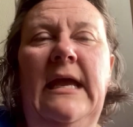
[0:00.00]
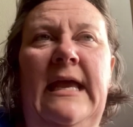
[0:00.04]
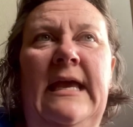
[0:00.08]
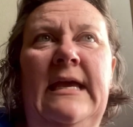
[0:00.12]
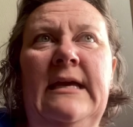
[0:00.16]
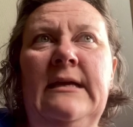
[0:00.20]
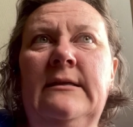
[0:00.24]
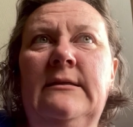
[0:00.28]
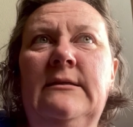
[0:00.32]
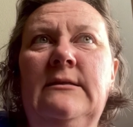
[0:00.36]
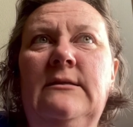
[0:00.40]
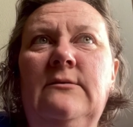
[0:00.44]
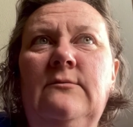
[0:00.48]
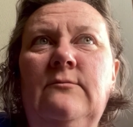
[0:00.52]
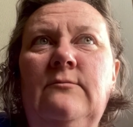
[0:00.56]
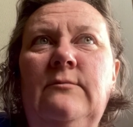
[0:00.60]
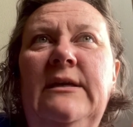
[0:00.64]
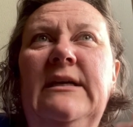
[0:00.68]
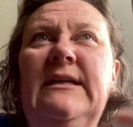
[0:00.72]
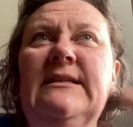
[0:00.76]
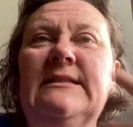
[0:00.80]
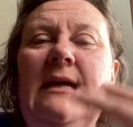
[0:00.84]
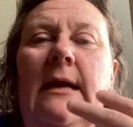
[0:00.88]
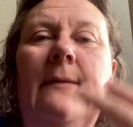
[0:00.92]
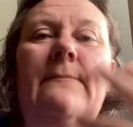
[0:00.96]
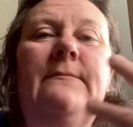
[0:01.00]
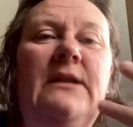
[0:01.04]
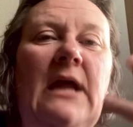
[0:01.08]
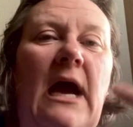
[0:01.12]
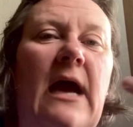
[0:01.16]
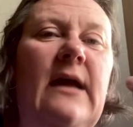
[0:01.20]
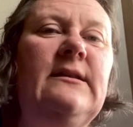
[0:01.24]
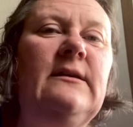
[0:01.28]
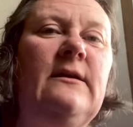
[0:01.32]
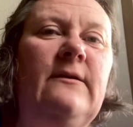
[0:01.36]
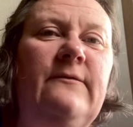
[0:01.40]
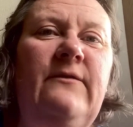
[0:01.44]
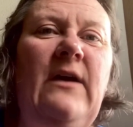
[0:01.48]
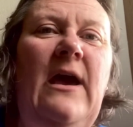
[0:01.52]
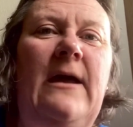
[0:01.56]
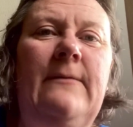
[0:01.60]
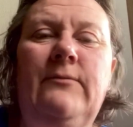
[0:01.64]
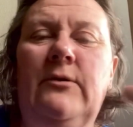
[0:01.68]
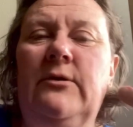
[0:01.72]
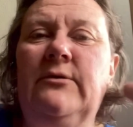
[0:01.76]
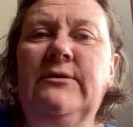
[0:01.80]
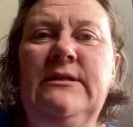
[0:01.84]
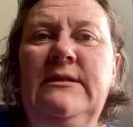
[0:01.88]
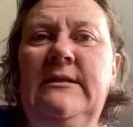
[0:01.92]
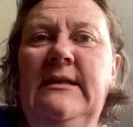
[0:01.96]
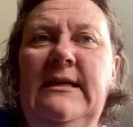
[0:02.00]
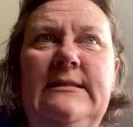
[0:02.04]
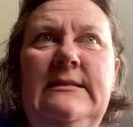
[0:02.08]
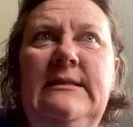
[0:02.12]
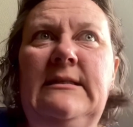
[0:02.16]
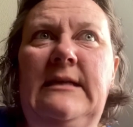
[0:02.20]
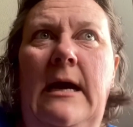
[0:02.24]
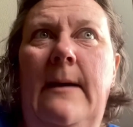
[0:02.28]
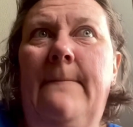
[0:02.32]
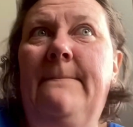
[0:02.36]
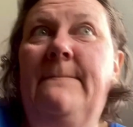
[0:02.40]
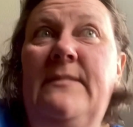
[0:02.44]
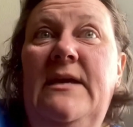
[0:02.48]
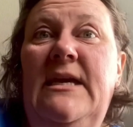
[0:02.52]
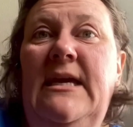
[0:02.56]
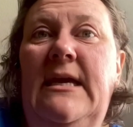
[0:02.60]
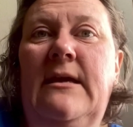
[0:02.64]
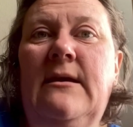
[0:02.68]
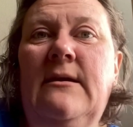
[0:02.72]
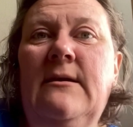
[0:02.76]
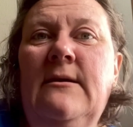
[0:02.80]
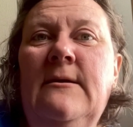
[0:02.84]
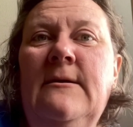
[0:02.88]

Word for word: And because I'm not a fat person, that's not me.